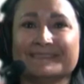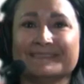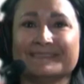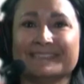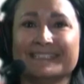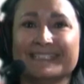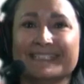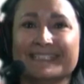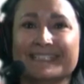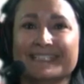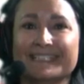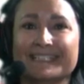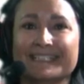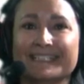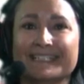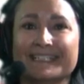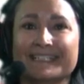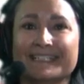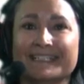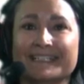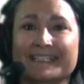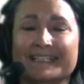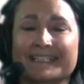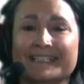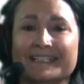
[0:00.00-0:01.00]

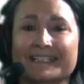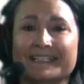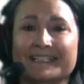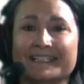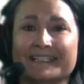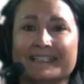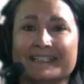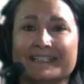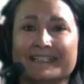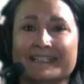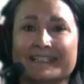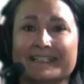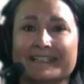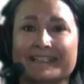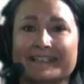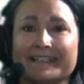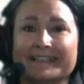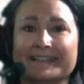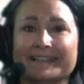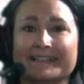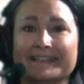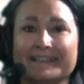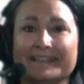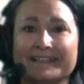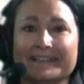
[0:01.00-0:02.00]

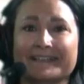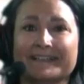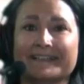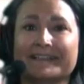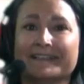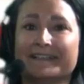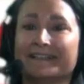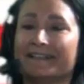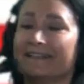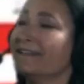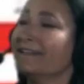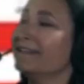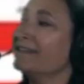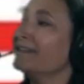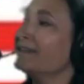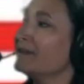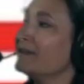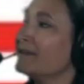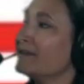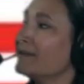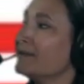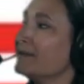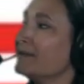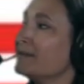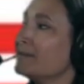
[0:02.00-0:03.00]

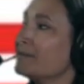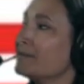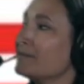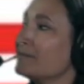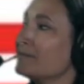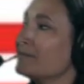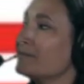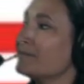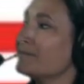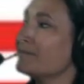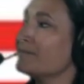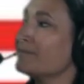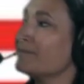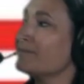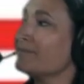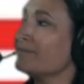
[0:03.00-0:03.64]
The person shown says nothing.